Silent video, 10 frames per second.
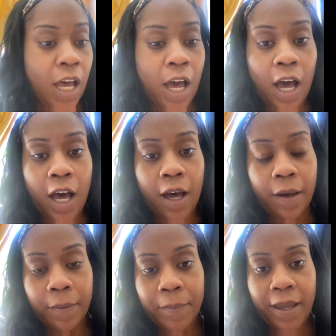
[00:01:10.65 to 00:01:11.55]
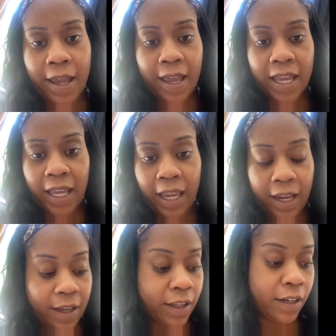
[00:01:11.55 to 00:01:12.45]
and
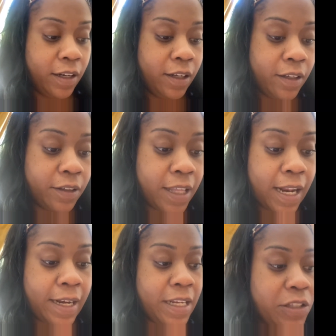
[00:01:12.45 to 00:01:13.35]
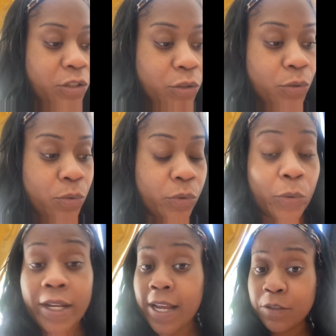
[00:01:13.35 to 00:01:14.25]
that I need to,
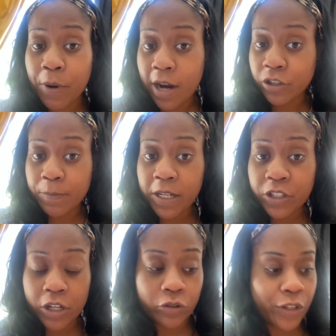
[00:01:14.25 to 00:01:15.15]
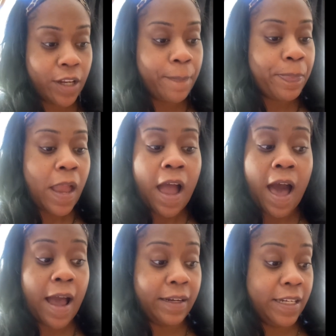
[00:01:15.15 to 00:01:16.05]
3 days prior to my surgery,
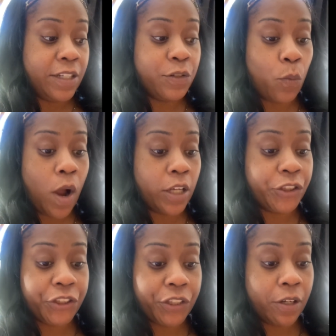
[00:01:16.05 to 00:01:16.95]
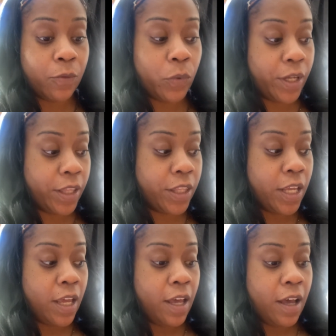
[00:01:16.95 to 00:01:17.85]
I need to wash with,
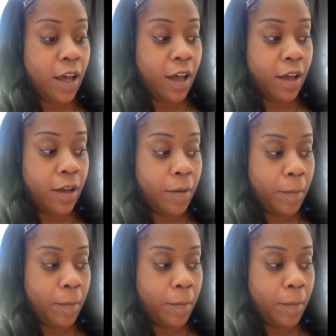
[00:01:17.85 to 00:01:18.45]
I